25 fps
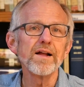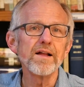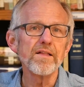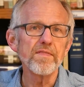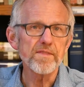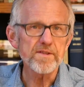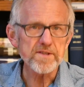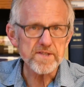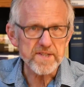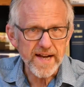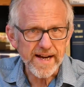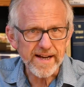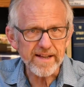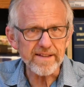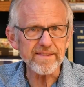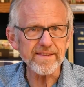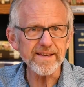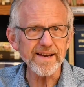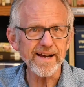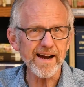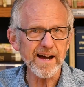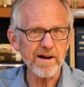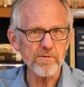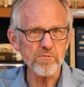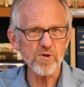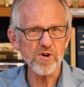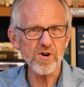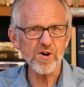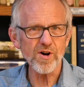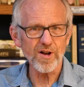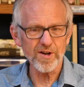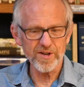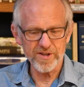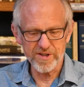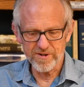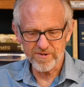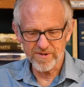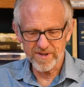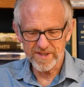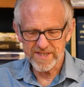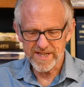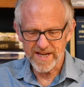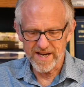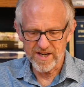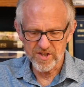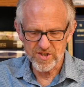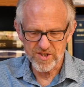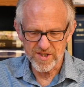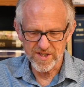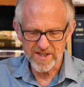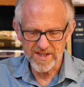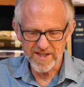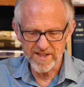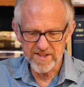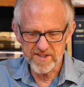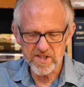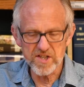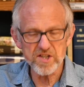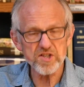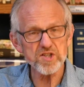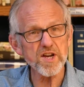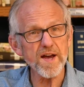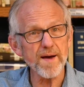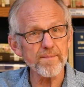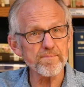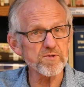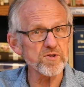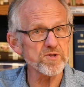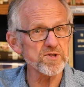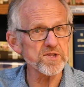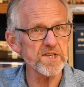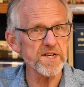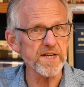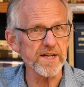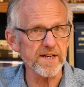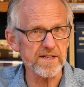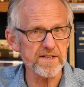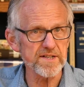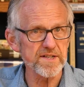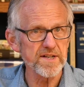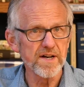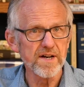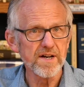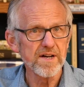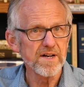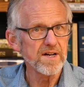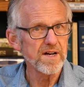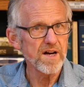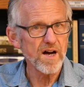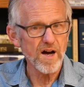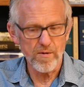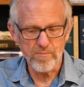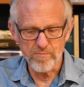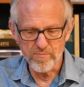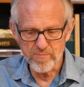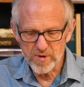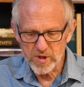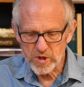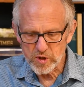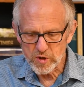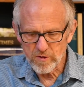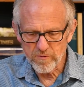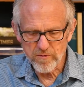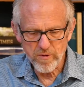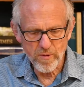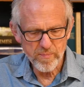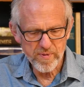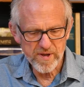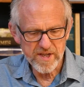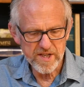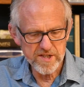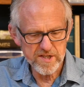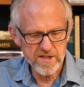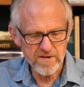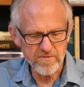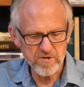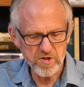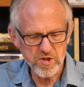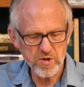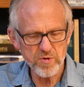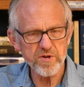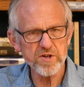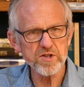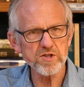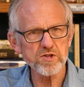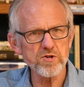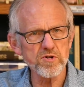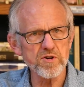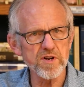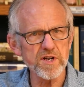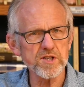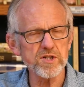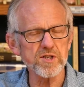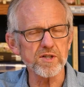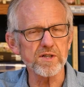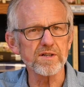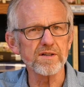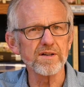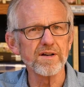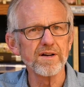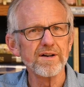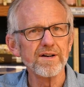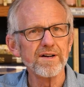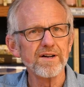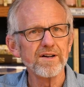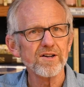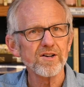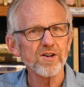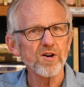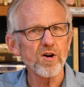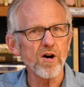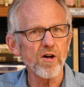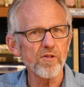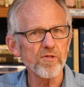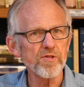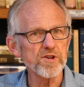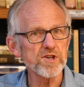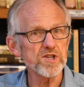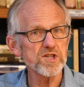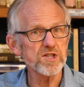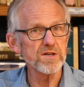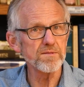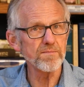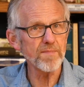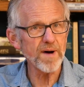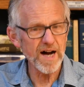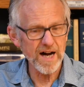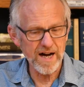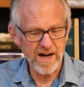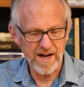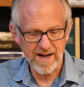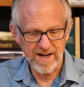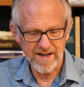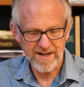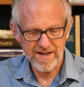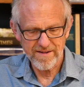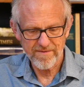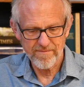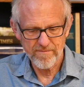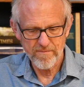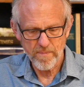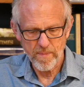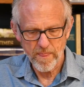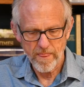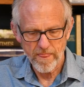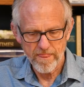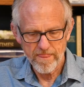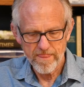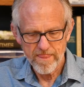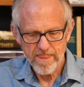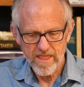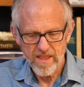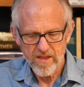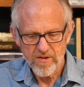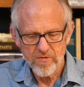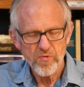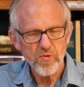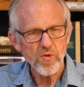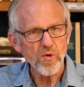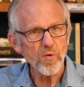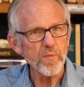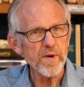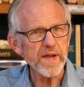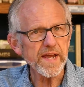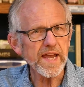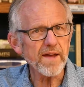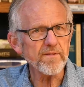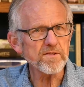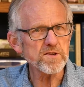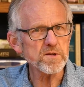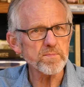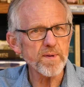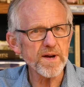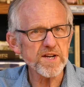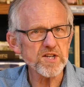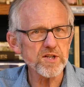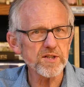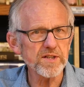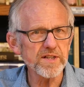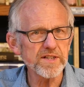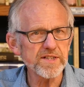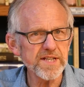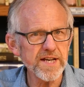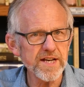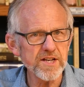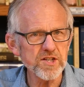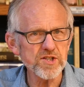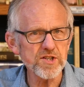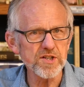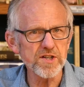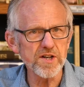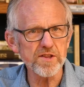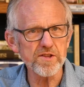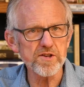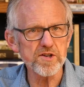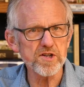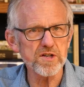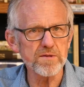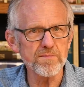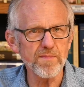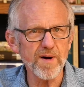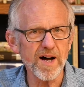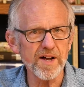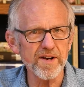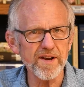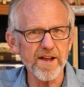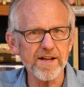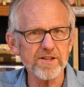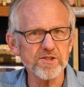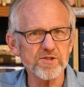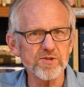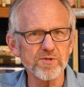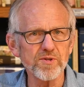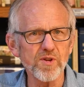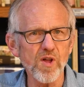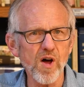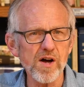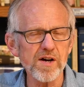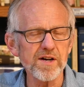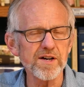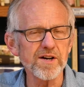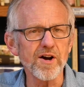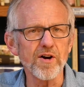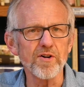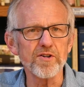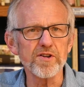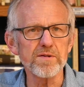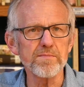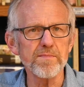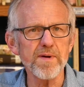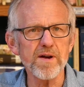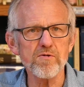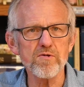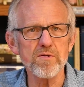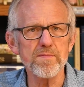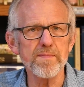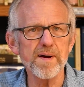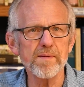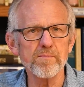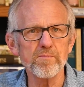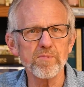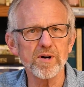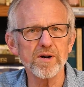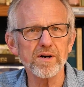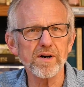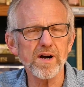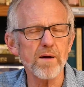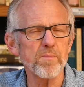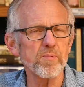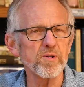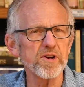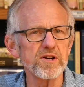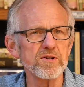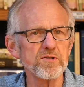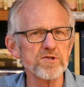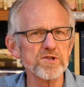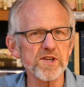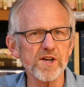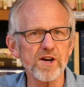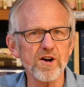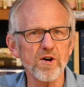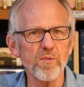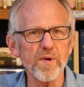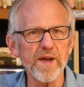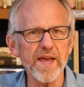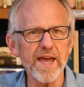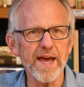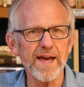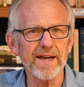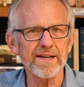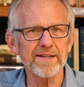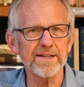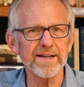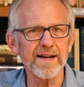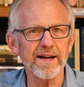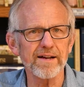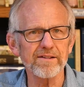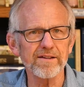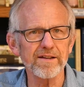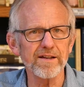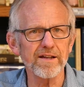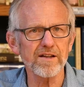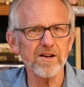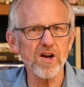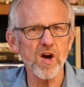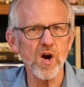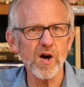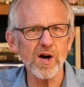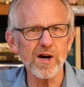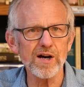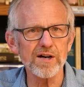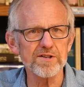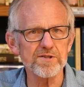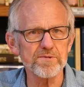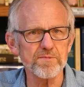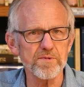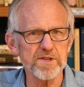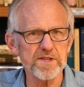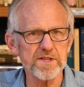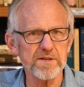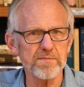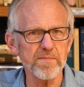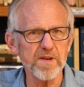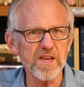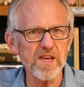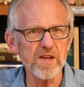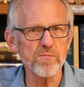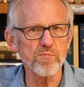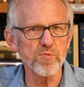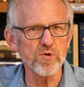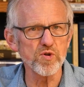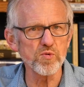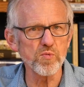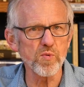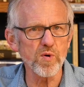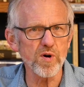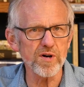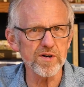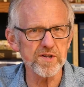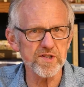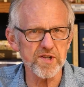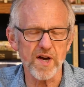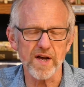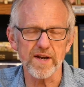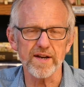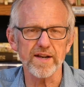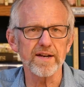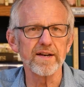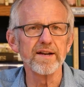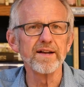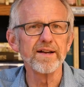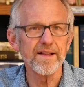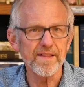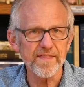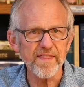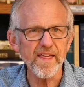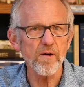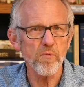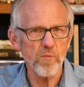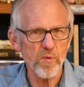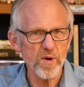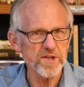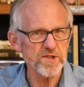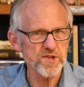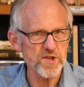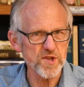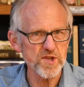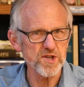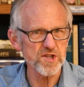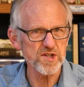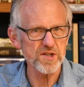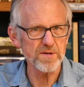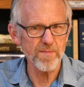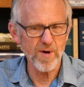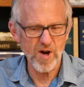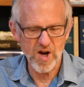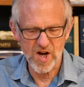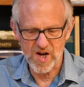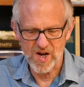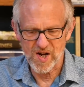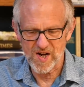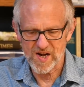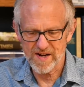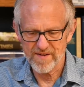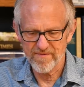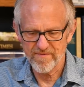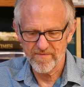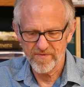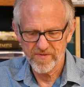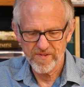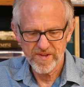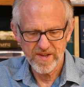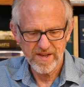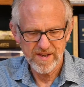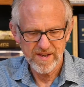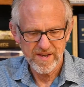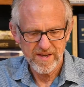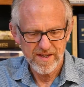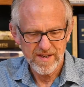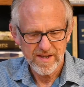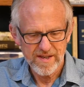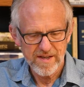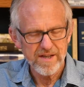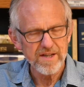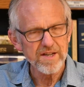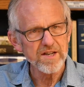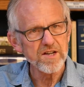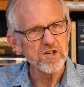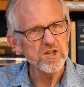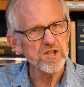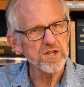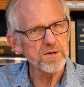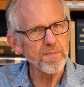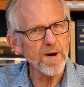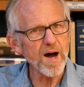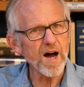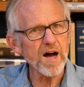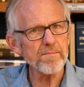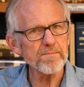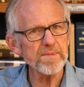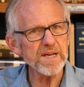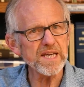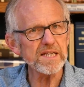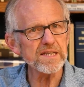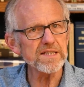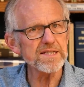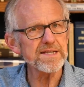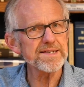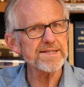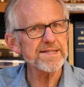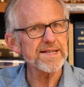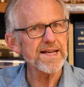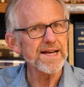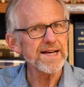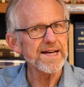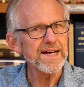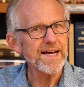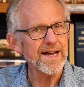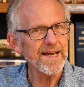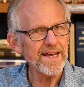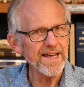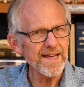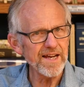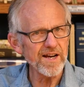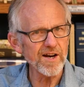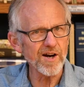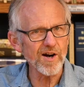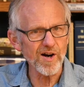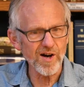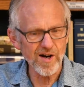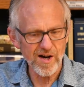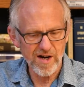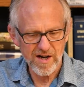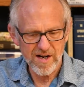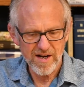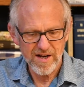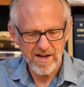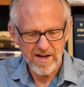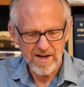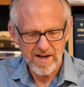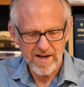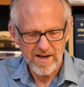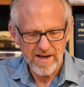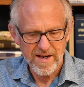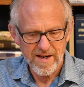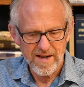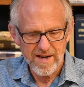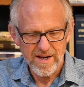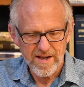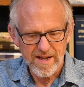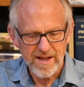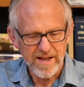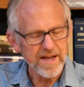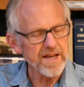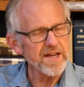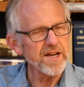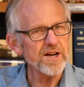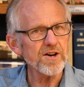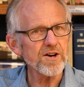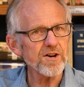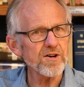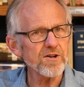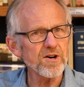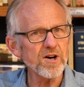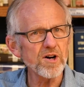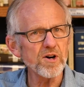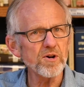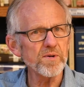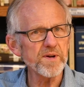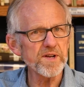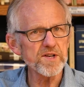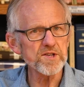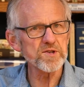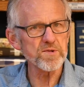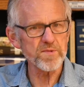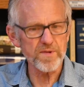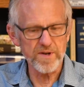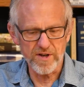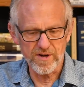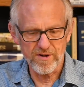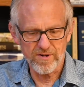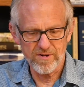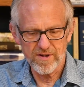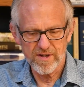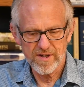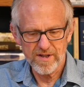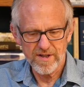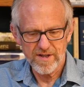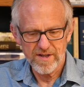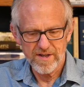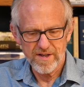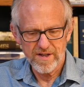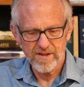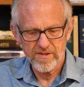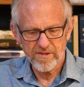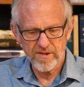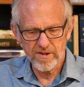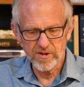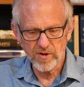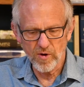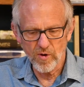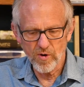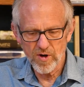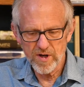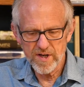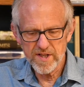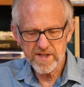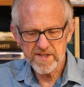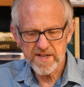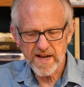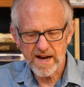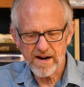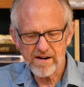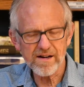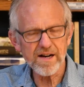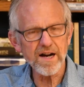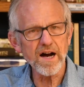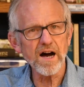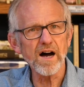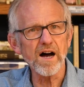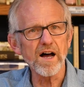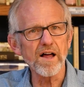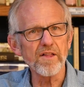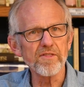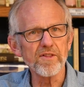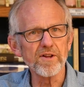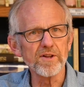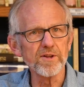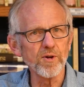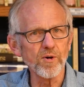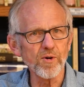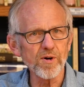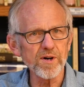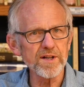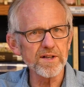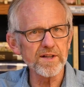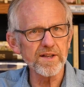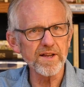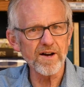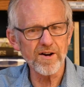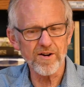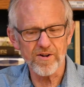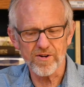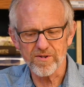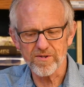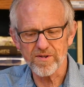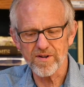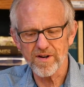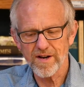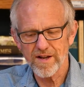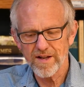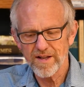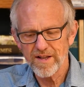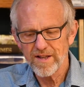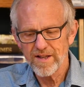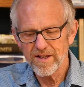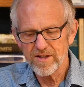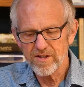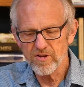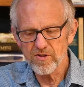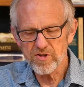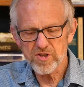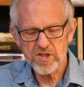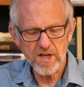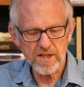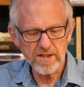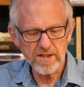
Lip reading: The second thing I will call to your attention is in chapter 6, a beautiful piece of Jewish tradition called the Shema. We gave special attention to the Shema not too long ago. You may remember a couple years ago we handed out little cards with some Hebrew words on it. That was the Shema. Shema means hear. Hear, O Israel, the Lord is our God, the Lord alone. You shall